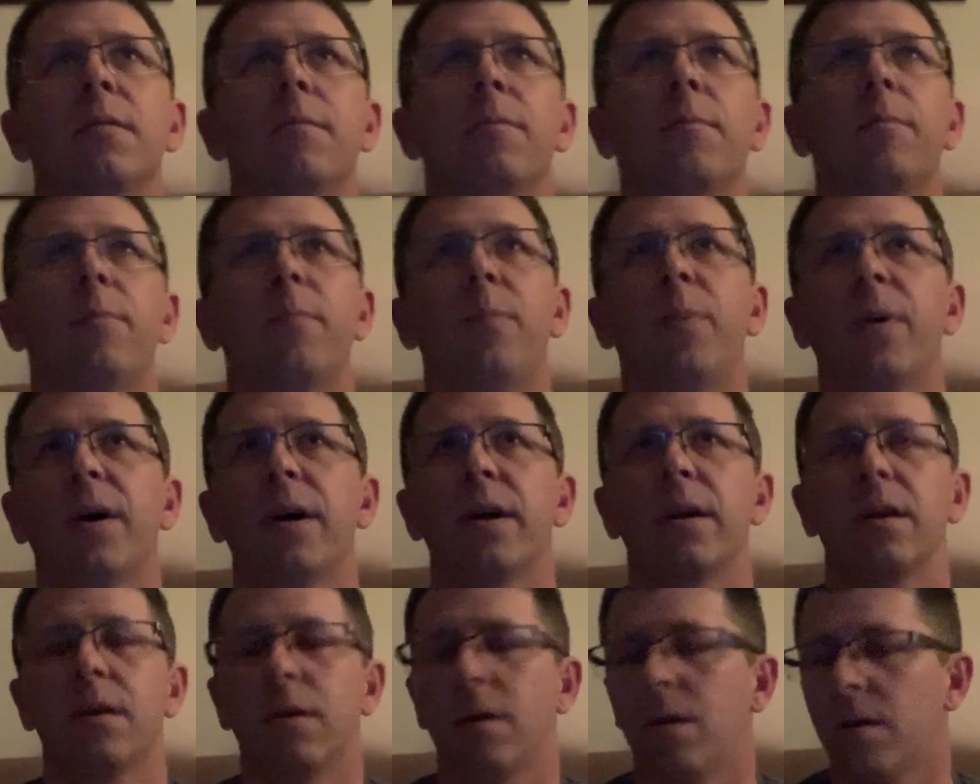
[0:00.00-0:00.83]

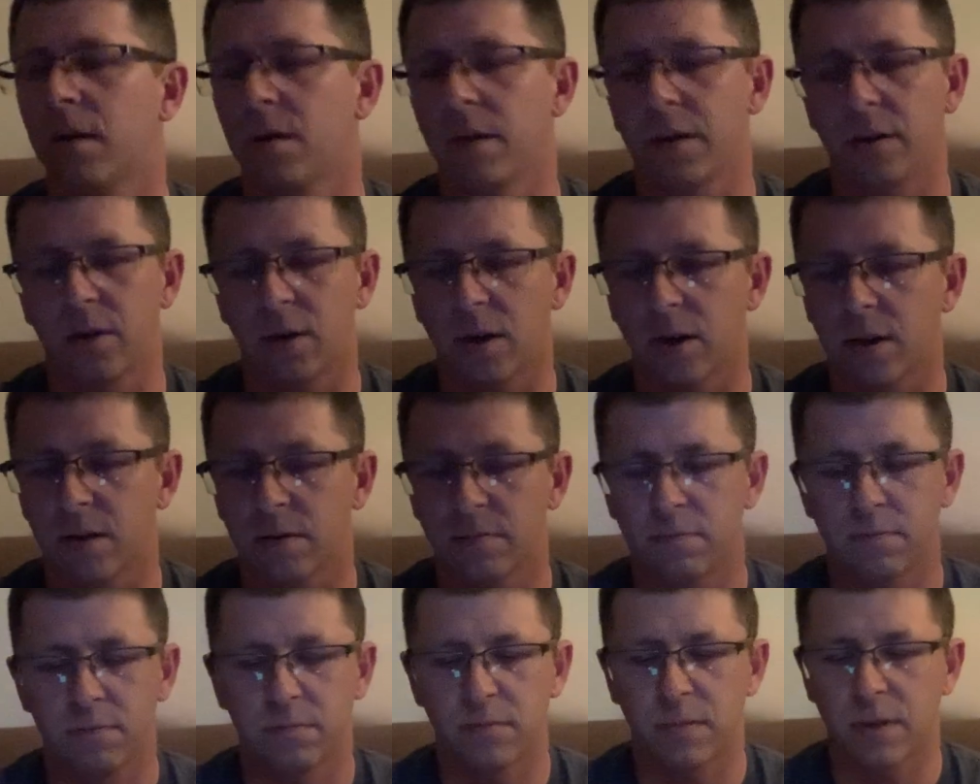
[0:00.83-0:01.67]
But all in
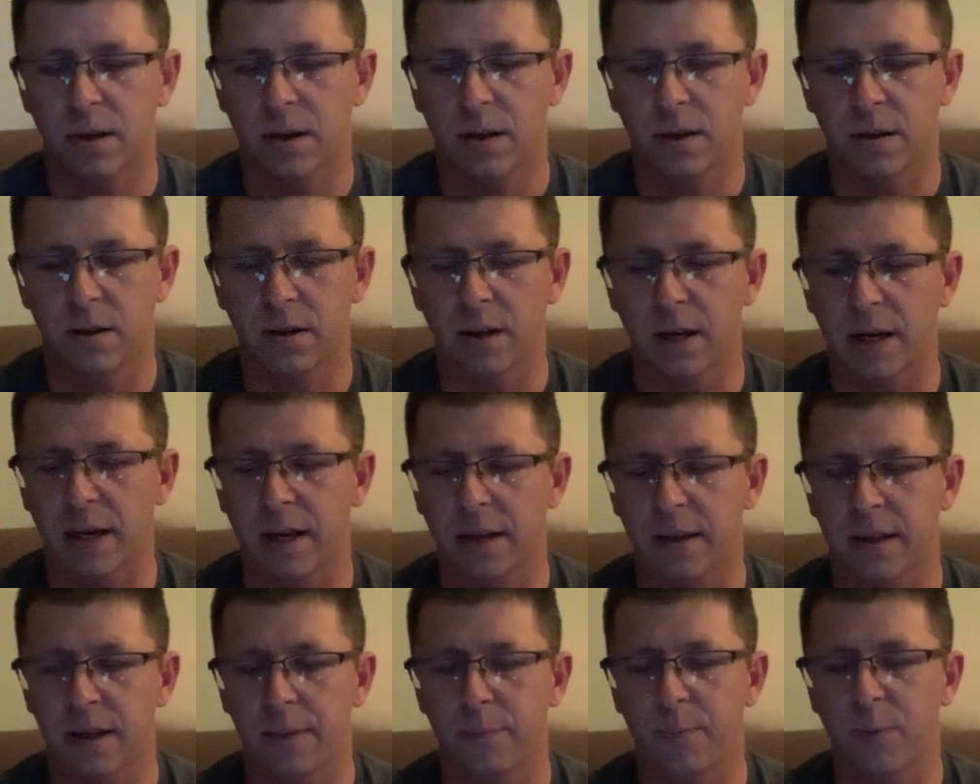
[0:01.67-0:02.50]
all,
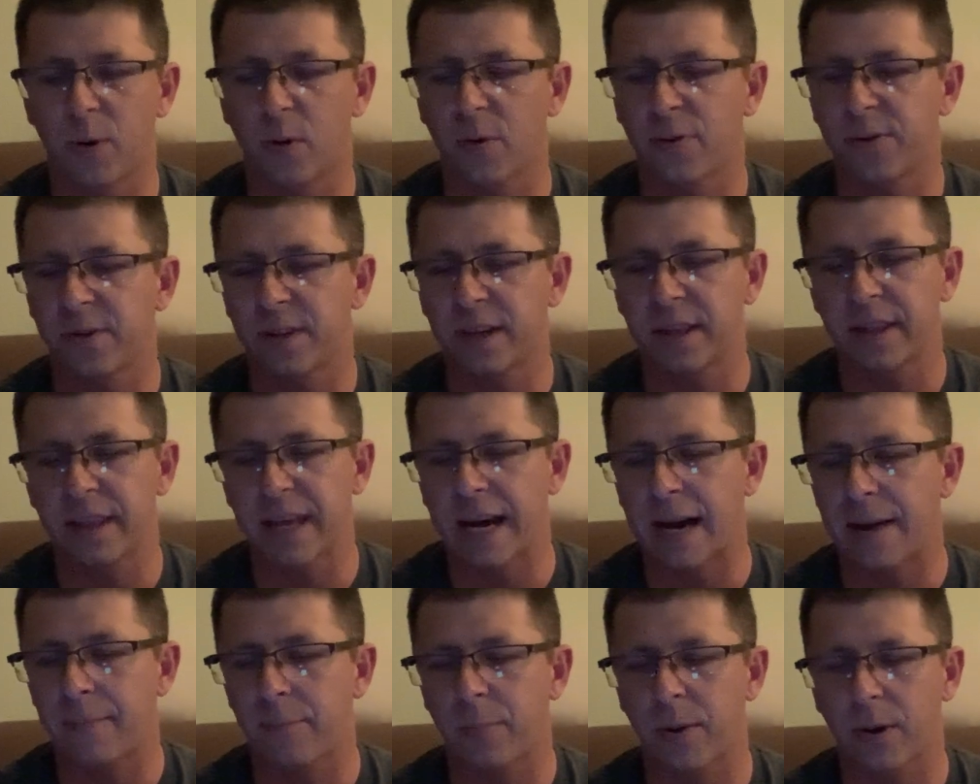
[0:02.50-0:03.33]
they both did
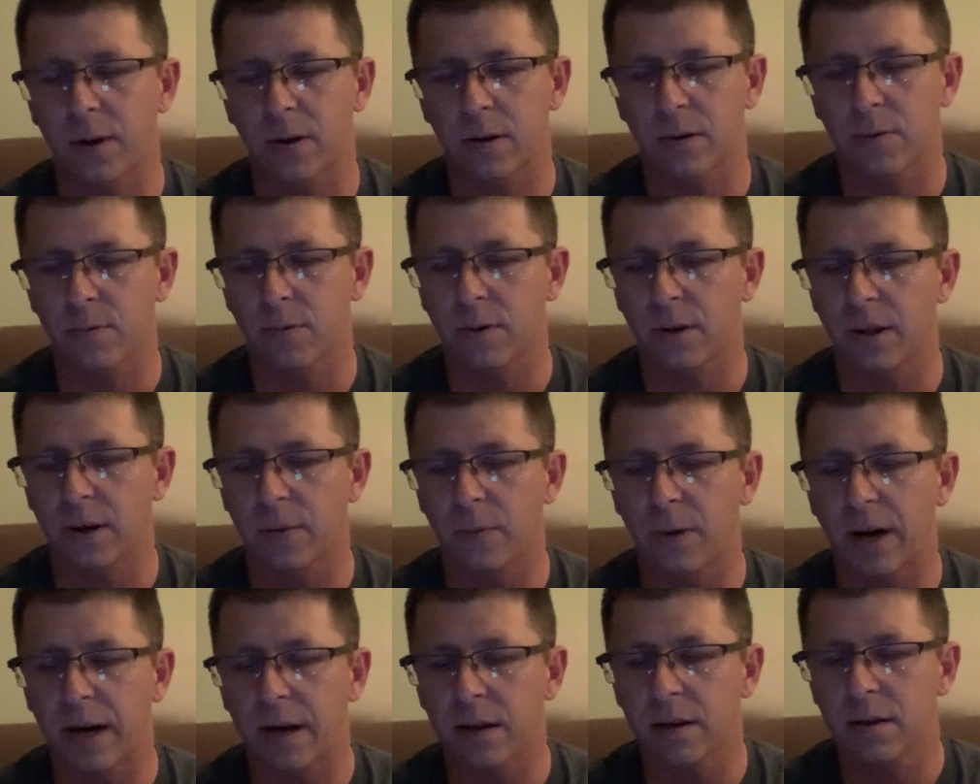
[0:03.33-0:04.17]
that part really
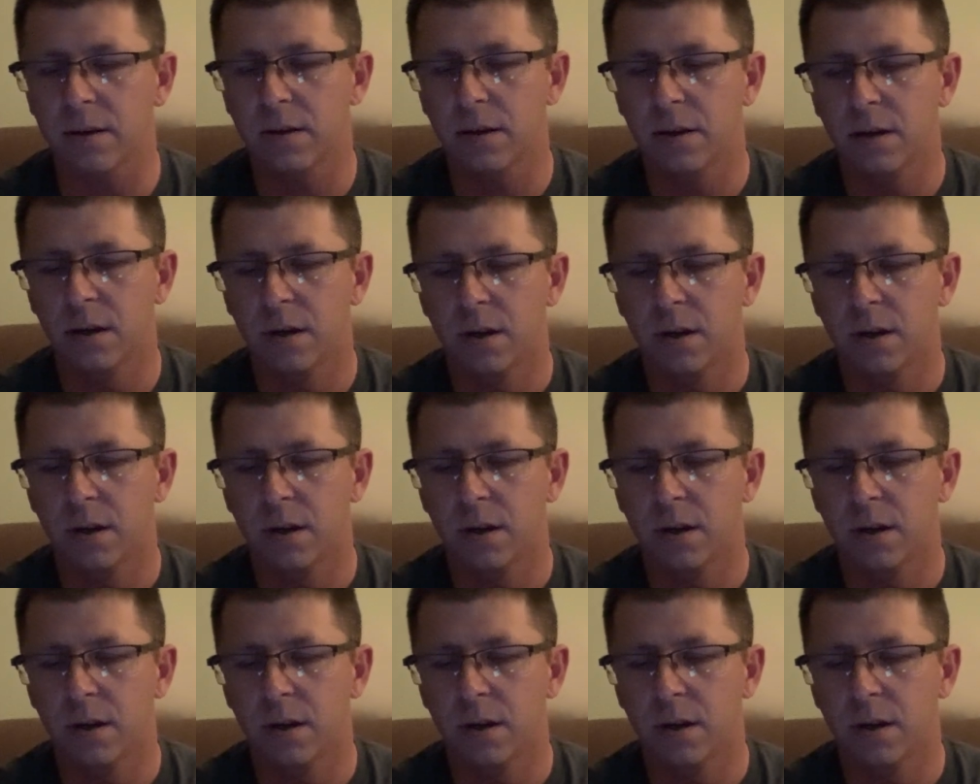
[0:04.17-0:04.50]
well.